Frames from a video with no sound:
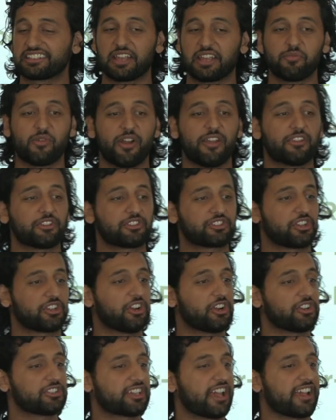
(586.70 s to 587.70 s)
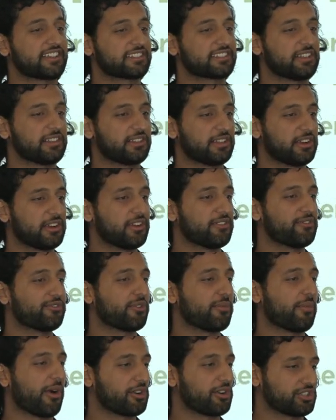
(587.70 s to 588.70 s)
same way, the church has to learn
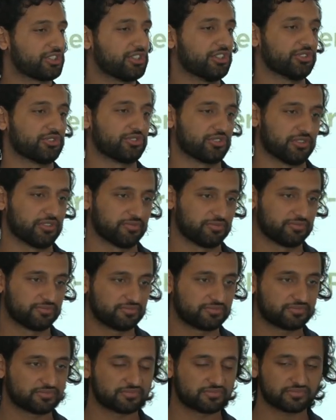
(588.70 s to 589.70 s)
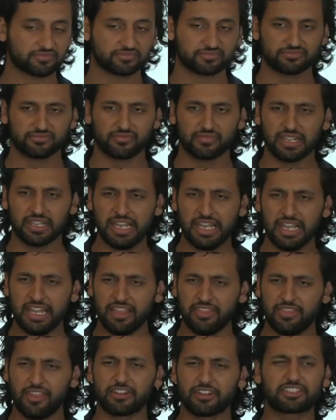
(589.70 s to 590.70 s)
from our children. Amen. Come
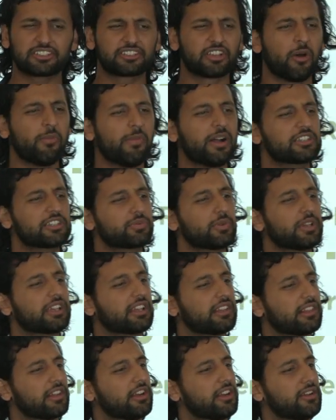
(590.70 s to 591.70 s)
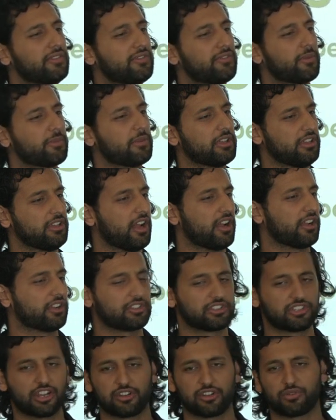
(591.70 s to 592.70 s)
on. There's so much we can learn from the
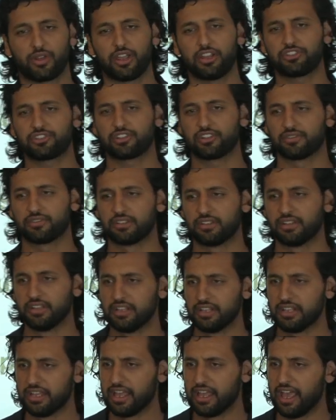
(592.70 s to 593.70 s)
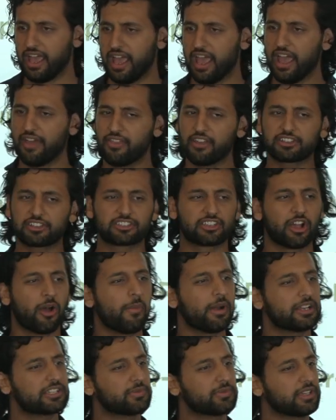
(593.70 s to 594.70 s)
younger generation. Yes. And there's so
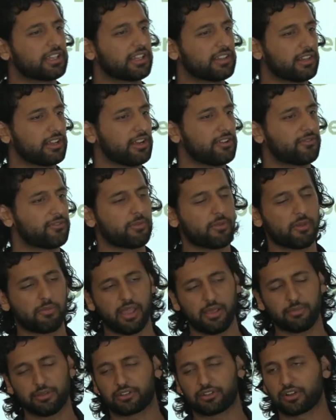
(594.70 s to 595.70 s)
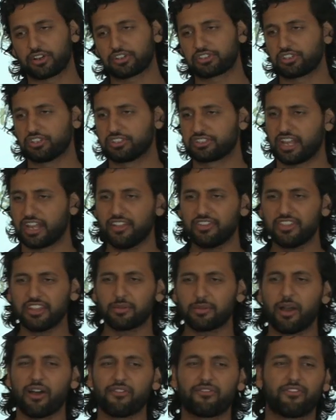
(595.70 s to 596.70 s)
much we can learn from the baby Christians. I
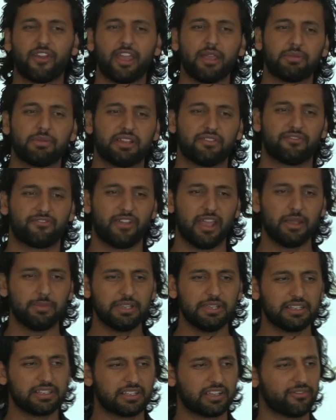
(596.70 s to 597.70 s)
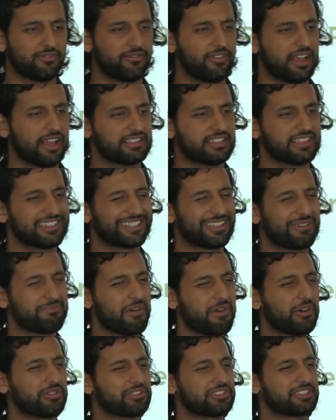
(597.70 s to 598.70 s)
think about Fabian. Fabian confesses wow. the
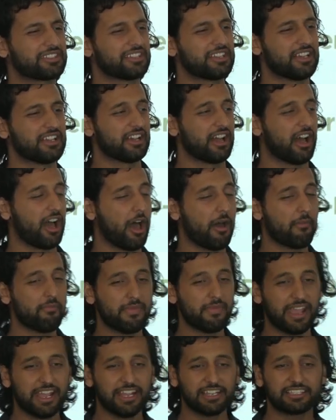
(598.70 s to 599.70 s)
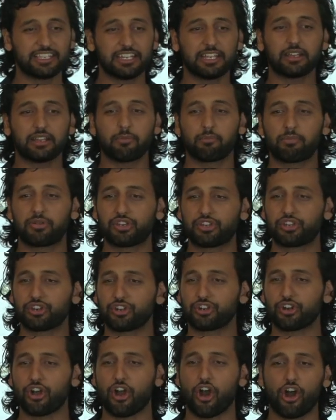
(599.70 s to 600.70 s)
most amazing,
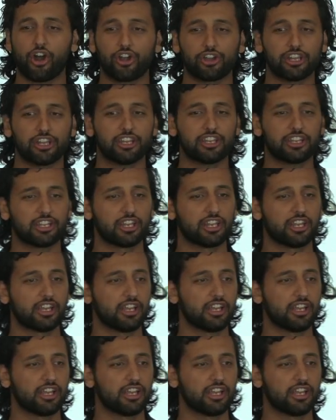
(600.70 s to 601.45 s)
pure hearted